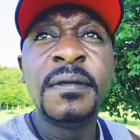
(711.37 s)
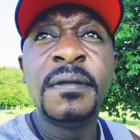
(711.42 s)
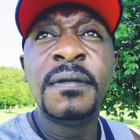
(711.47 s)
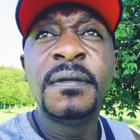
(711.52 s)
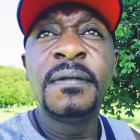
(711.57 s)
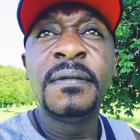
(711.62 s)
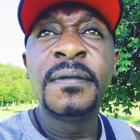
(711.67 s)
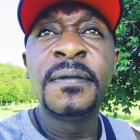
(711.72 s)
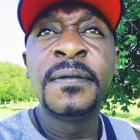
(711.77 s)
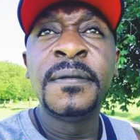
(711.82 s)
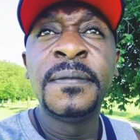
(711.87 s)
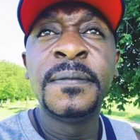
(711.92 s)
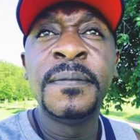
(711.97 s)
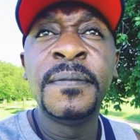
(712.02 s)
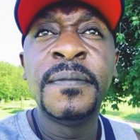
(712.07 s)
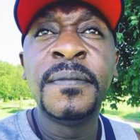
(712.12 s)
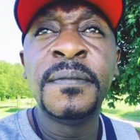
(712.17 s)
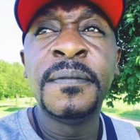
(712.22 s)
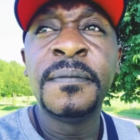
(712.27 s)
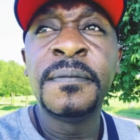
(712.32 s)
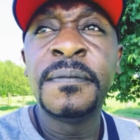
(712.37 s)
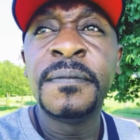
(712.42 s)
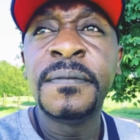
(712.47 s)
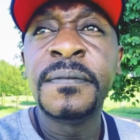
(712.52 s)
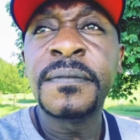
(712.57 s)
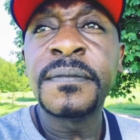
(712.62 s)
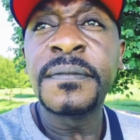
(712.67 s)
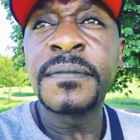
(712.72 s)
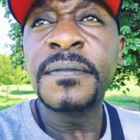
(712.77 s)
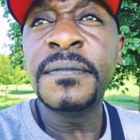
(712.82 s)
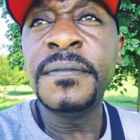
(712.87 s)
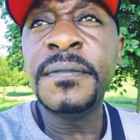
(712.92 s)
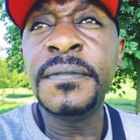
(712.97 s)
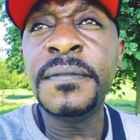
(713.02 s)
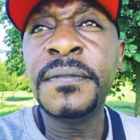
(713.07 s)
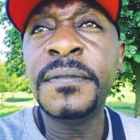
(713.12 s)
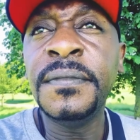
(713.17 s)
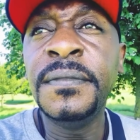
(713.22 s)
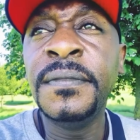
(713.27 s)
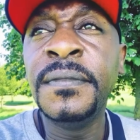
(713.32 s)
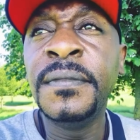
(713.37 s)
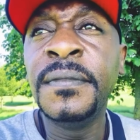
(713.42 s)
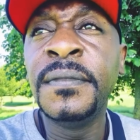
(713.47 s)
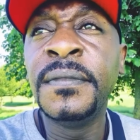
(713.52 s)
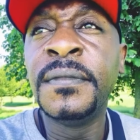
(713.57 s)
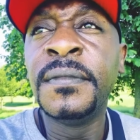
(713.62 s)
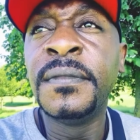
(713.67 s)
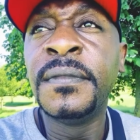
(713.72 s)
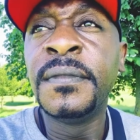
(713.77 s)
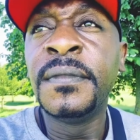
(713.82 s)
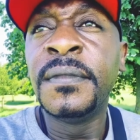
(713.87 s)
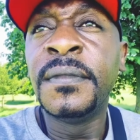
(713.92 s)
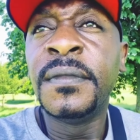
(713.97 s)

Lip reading: [no speech]